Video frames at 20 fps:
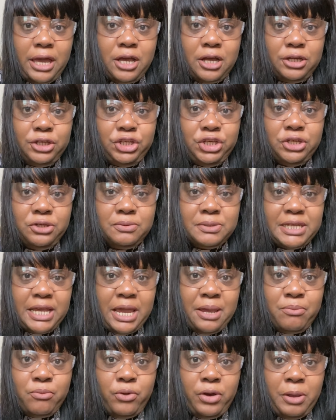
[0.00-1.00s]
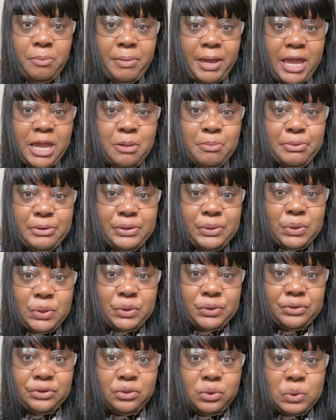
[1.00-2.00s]
use emery paper
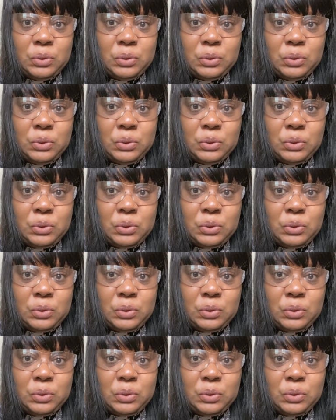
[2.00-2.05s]
on